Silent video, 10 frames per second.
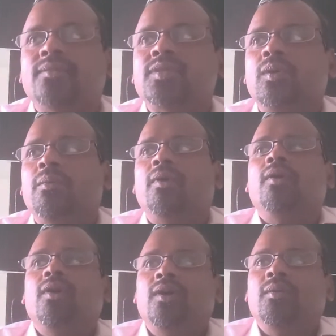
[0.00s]
so
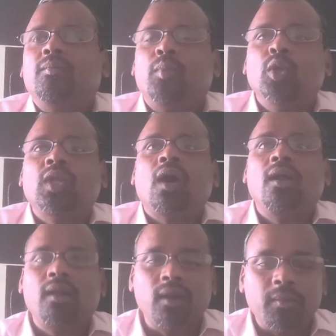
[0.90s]
both
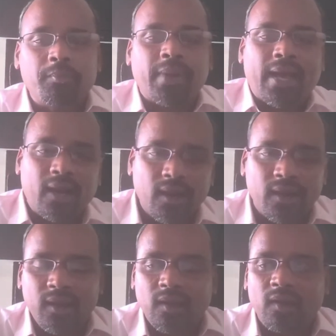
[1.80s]
are
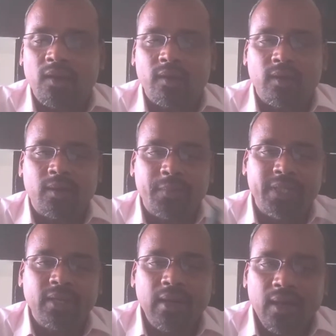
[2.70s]
parallel, or
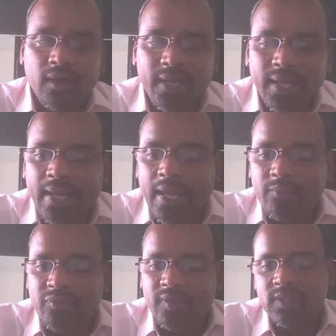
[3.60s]
machine learning
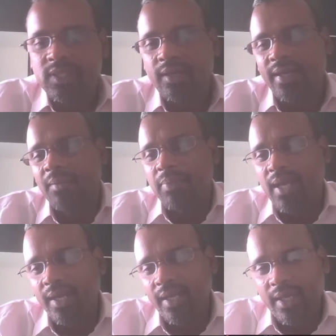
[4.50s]
came first and deep
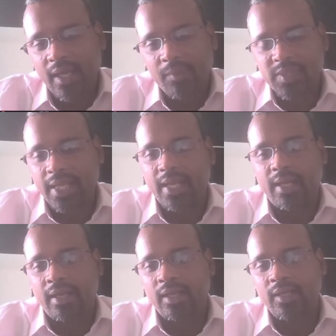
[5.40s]
learning came
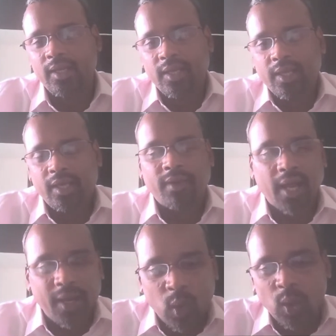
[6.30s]
second. Even
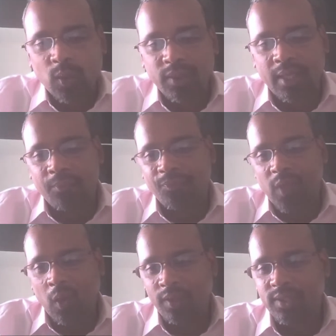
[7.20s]
I don't know the
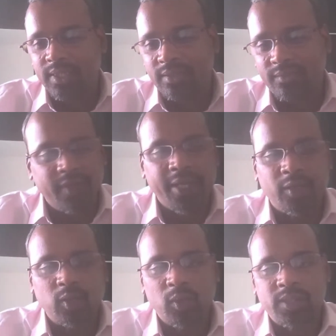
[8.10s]
origin. We need
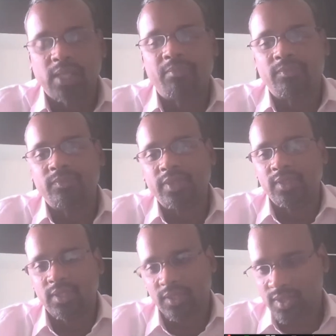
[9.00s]
to do some
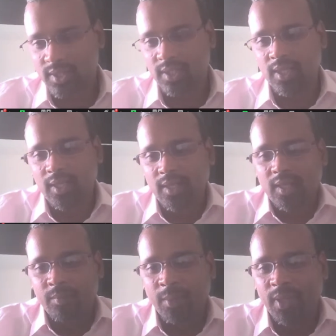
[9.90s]
research.
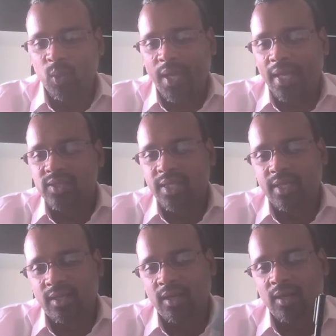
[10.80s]
Maybe you can check